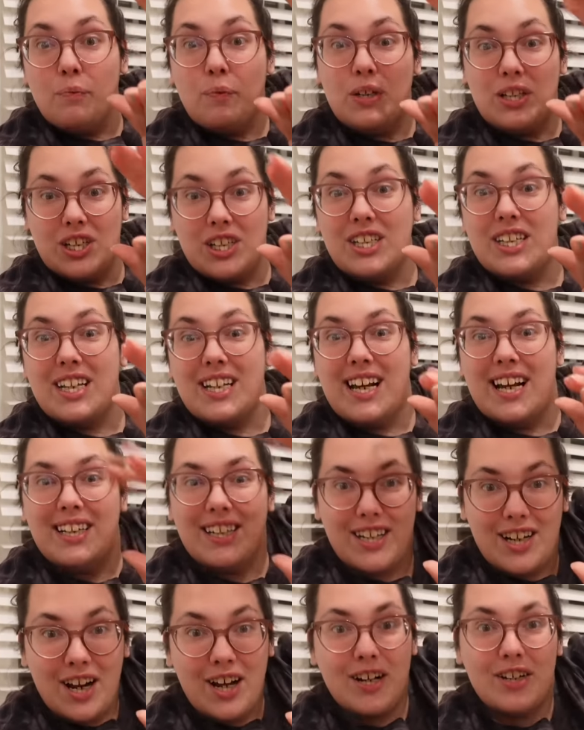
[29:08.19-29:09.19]
which is
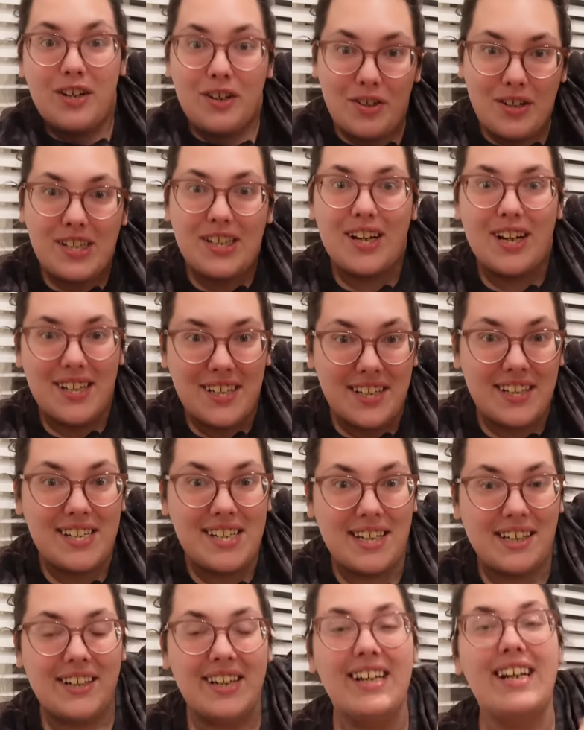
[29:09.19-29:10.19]
connected to the studs in the
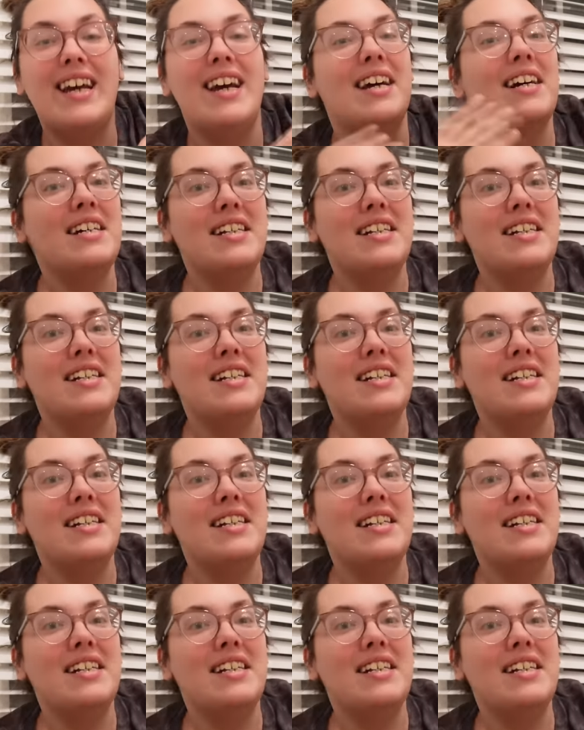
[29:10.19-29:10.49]
ceiling.